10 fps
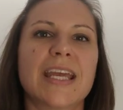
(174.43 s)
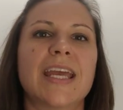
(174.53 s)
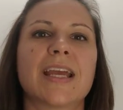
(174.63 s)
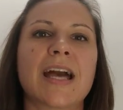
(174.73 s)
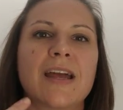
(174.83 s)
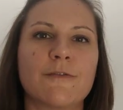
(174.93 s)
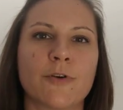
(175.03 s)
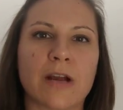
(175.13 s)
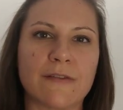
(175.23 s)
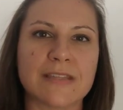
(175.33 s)
it kind of
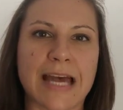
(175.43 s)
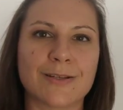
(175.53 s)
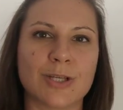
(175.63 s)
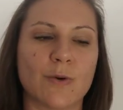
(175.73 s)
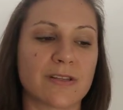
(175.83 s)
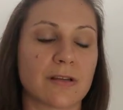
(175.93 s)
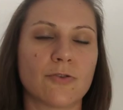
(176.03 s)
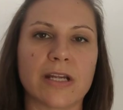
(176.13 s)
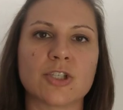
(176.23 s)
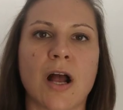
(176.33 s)
craves that too. It's a
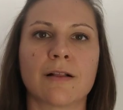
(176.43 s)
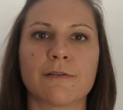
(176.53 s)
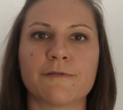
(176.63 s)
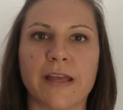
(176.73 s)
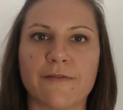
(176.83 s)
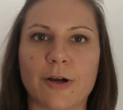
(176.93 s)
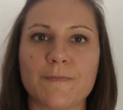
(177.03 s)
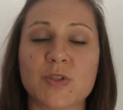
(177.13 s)
great chocolate flavor.